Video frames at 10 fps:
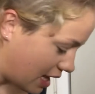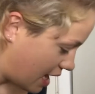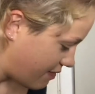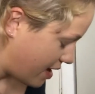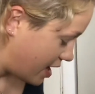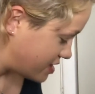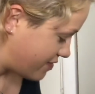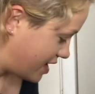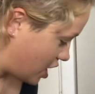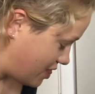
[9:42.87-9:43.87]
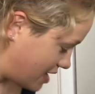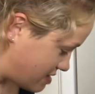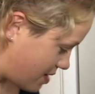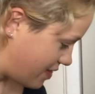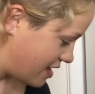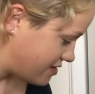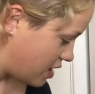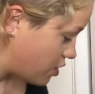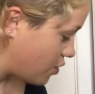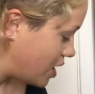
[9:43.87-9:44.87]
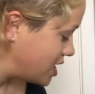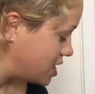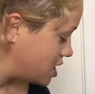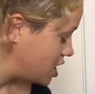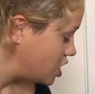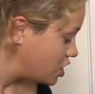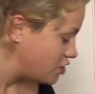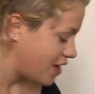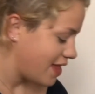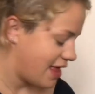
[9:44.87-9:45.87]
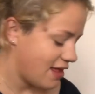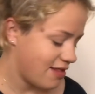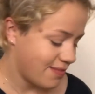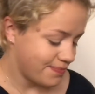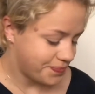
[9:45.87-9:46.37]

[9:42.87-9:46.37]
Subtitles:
And I've heard loads of really good things about this, so I thought I'd try this.